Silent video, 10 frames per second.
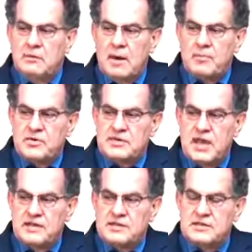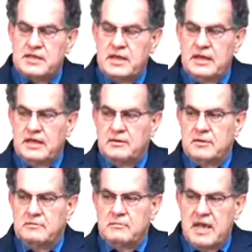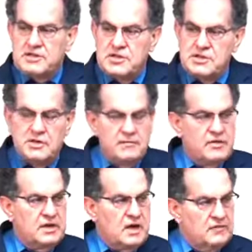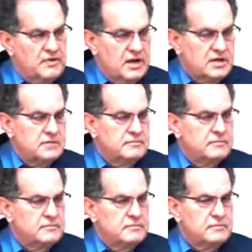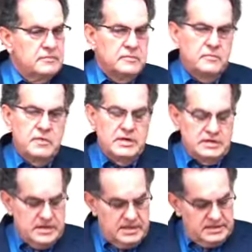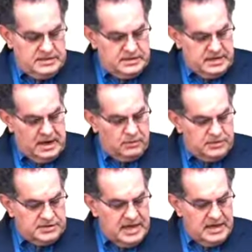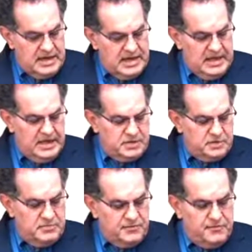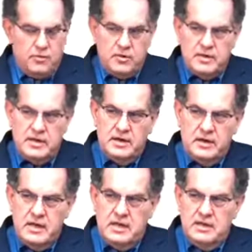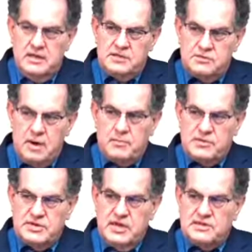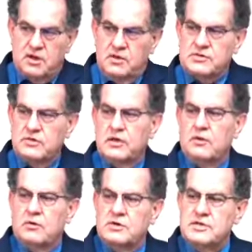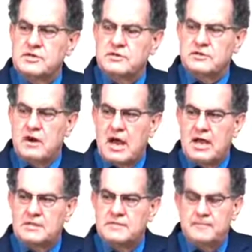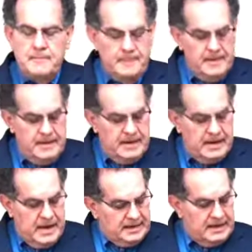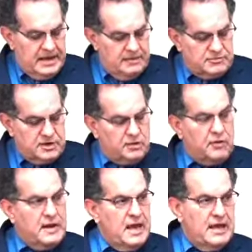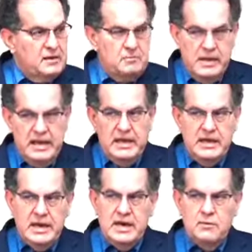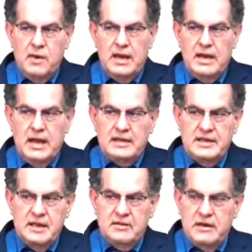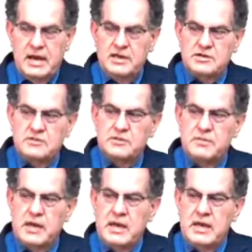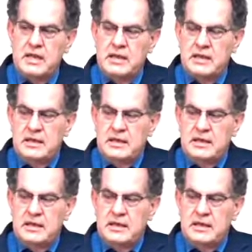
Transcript: represents the messenger of the covenant says, I will send an angel before thee. This represents also the Lord Jesus Christ. Not that he was a created being in any way like the other angels, but